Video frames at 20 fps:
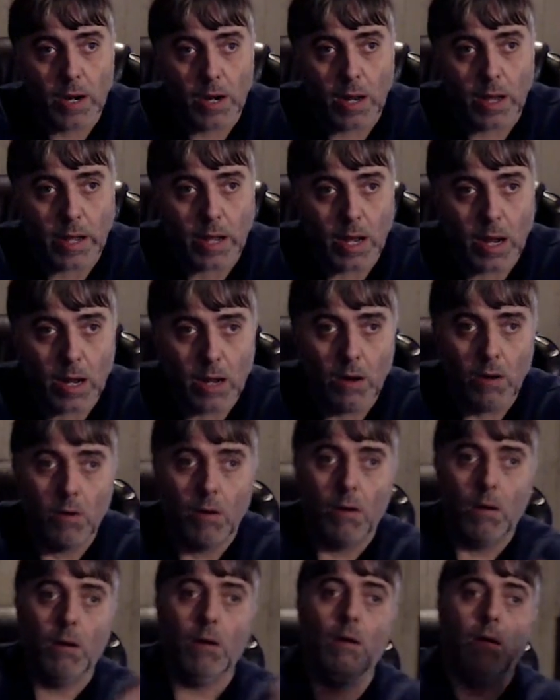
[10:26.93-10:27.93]
like I'd go,
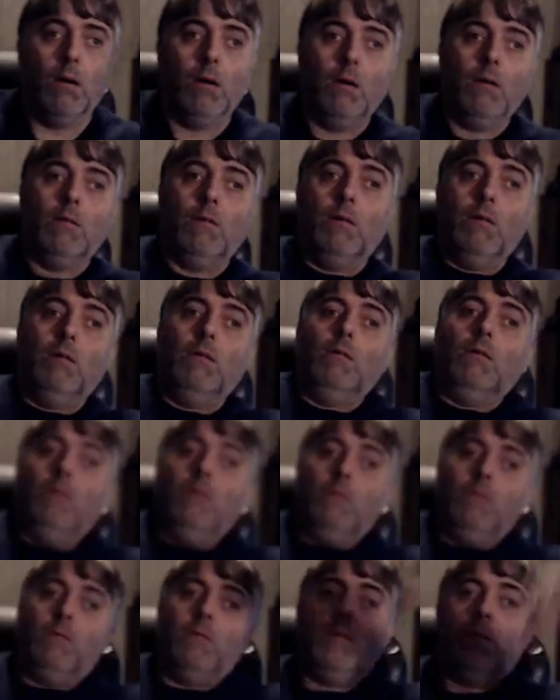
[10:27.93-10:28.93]
ooh, ooh, ooh,
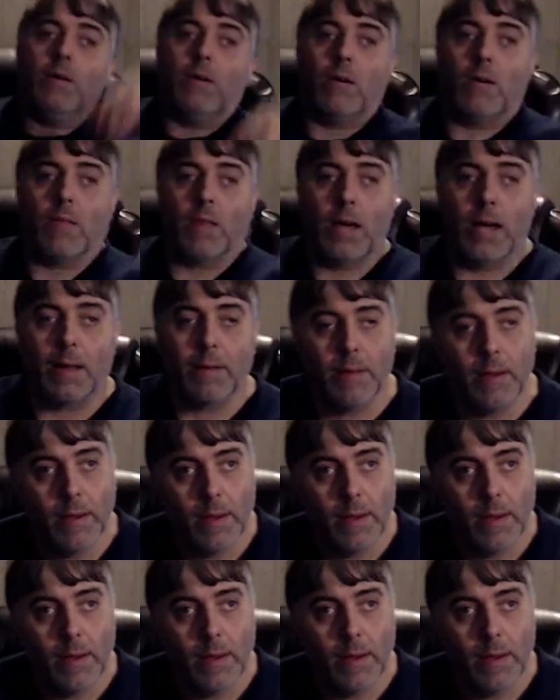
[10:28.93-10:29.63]
ooh, and all that.